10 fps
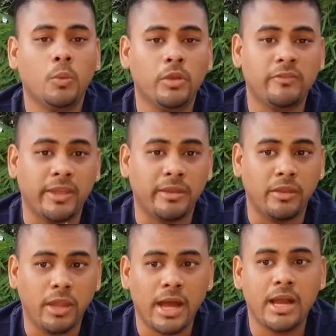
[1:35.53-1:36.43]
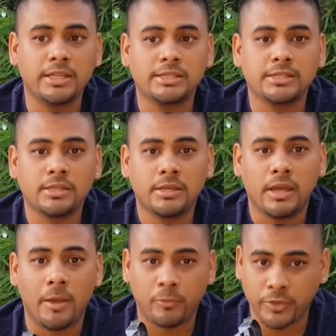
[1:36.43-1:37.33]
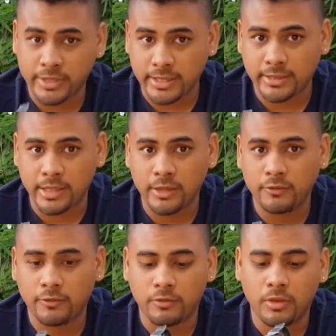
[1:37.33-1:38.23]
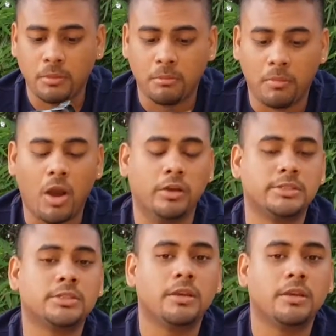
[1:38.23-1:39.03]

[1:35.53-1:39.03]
with a nice and protective mask.